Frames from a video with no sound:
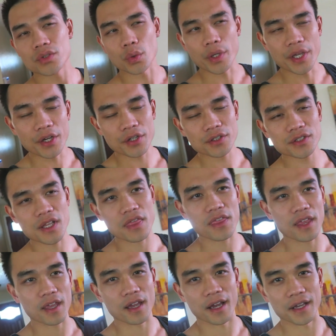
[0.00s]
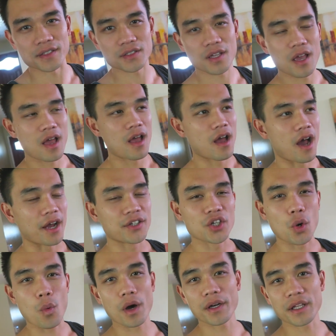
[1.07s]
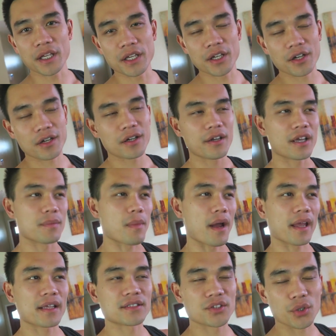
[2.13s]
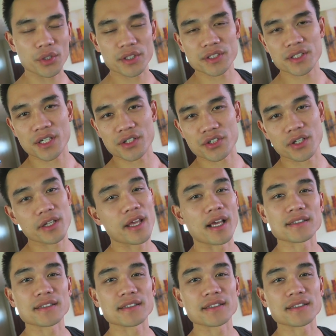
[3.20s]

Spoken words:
So here's the thing, guys. I don't want to hear, Mike, it's your decision.